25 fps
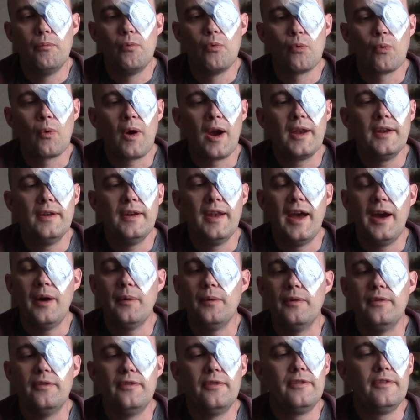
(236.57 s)
right
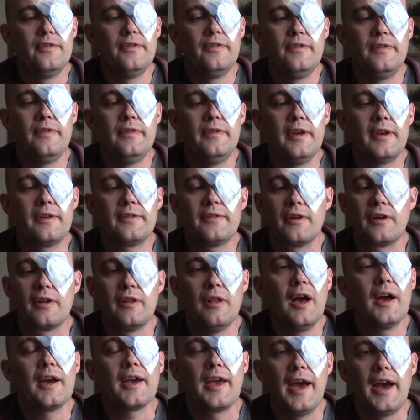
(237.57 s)
now is 6
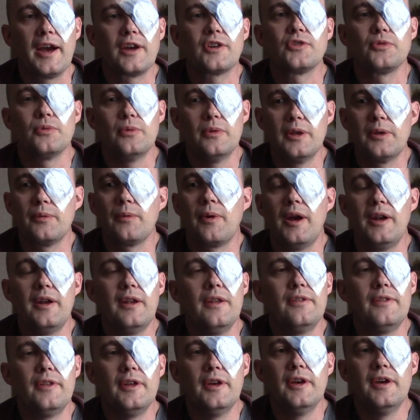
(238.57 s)
o'clock, actually, right
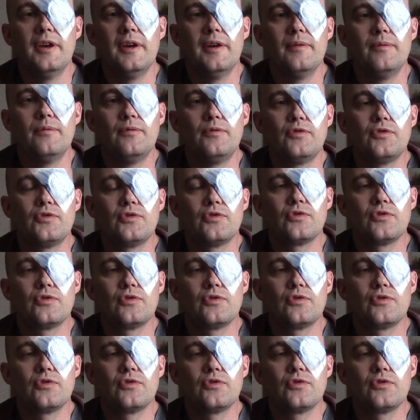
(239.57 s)
at the